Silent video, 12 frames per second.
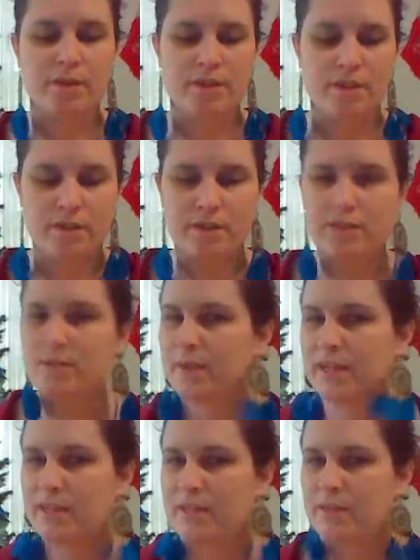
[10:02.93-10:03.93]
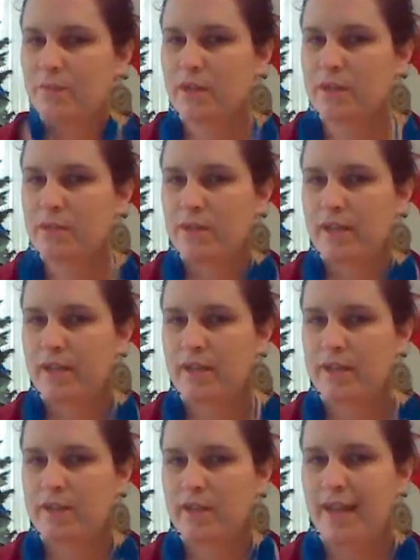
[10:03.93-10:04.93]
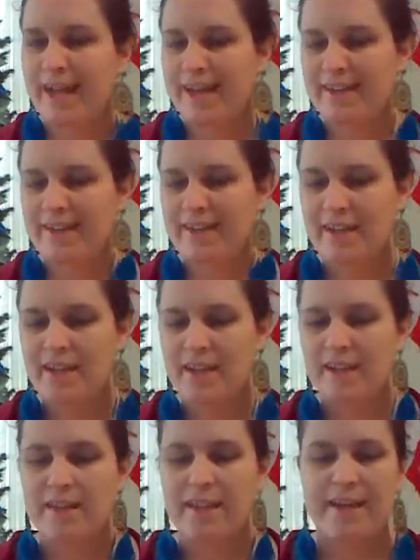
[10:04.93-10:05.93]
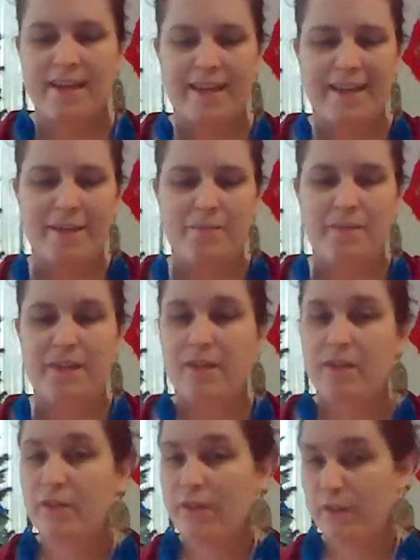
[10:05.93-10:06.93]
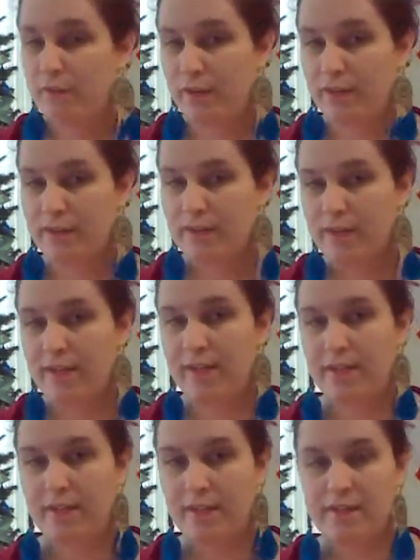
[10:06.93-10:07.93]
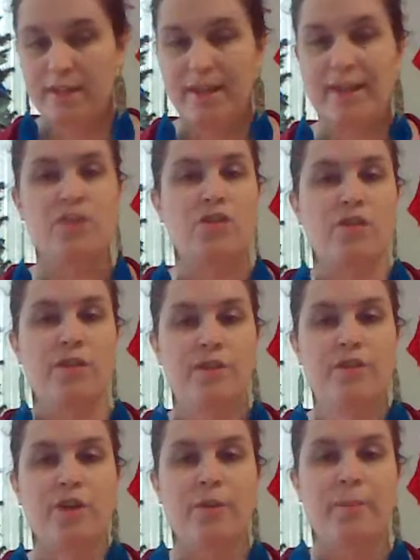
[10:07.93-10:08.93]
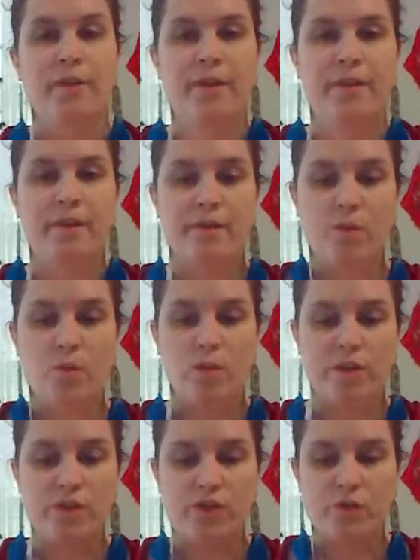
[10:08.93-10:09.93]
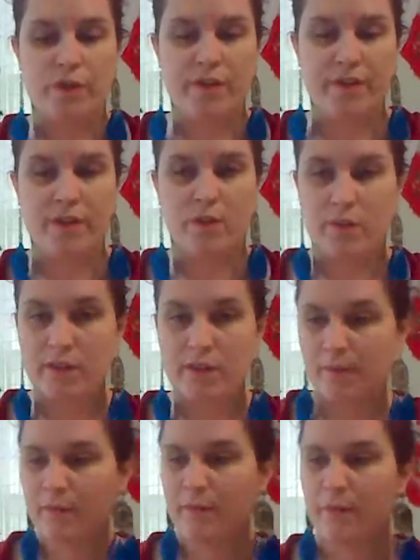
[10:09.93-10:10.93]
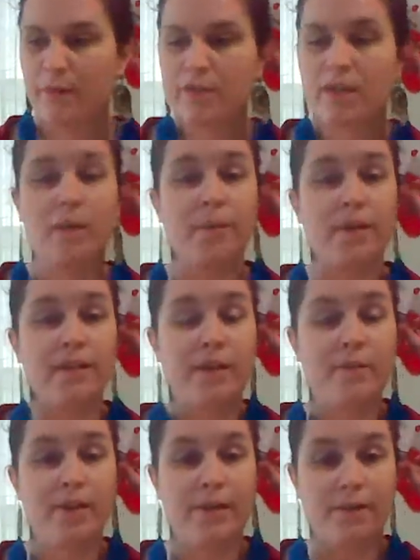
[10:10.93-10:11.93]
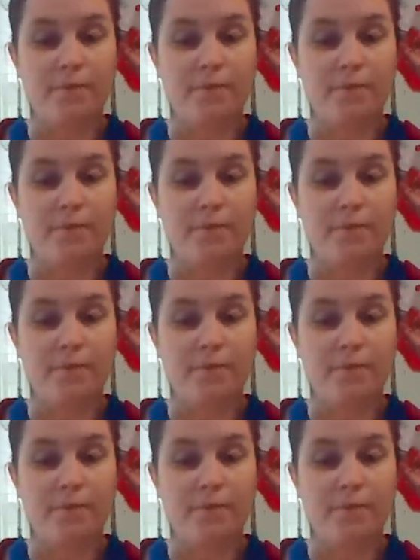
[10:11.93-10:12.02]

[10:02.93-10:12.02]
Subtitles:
to know this because once we get into Latin, that can be a little different. The endings actually determine which one to go with, but we won't talk about that right now.